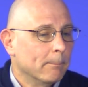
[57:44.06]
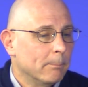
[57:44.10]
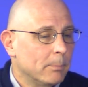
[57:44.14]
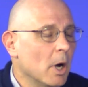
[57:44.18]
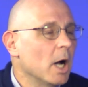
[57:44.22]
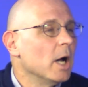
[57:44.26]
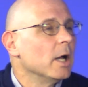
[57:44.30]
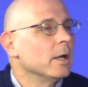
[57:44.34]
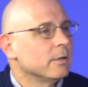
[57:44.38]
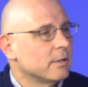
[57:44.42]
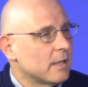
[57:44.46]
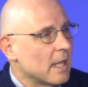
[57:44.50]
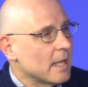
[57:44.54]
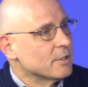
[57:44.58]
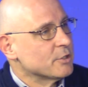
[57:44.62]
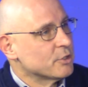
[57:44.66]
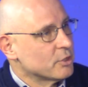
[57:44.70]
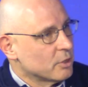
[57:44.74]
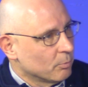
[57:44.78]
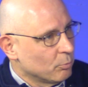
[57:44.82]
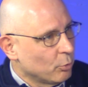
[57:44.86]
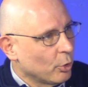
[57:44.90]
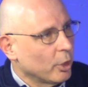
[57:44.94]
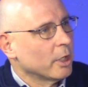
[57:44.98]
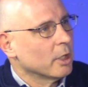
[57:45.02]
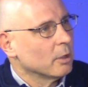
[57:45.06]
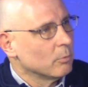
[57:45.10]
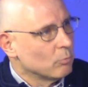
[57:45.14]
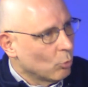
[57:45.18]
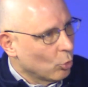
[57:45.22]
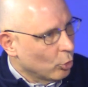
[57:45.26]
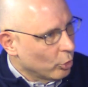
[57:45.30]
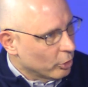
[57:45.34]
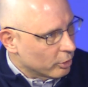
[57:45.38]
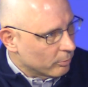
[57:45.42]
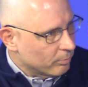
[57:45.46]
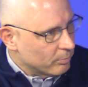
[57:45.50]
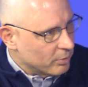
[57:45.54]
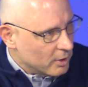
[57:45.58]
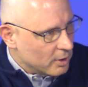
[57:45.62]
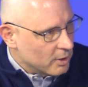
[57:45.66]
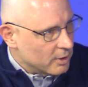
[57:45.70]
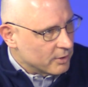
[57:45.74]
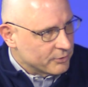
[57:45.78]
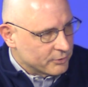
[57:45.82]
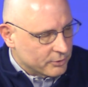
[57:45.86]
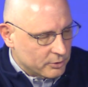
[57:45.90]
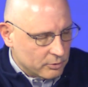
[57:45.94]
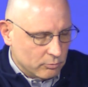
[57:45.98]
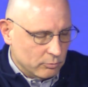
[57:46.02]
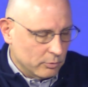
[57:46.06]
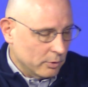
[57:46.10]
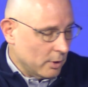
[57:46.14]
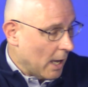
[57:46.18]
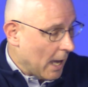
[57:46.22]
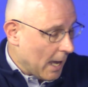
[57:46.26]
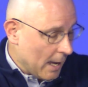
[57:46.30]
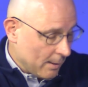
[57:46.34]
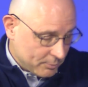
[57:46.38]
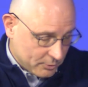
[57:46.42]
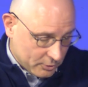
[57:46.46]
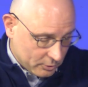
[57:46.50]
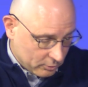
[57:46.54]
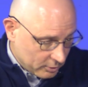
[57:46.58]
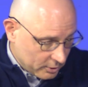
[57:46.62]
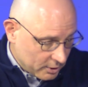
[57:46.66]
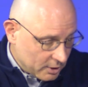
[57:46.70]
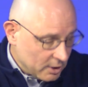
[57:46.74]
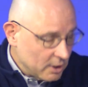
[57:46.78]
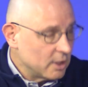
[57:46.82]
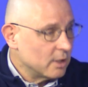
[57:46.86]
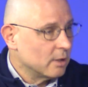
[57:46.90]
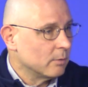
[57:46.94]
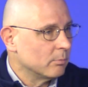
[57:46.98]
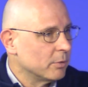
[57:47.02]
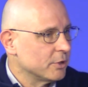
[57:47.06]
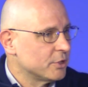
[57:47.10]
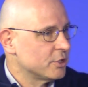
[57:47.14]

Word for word: but that's the brick and mortar piece, absolutely needed.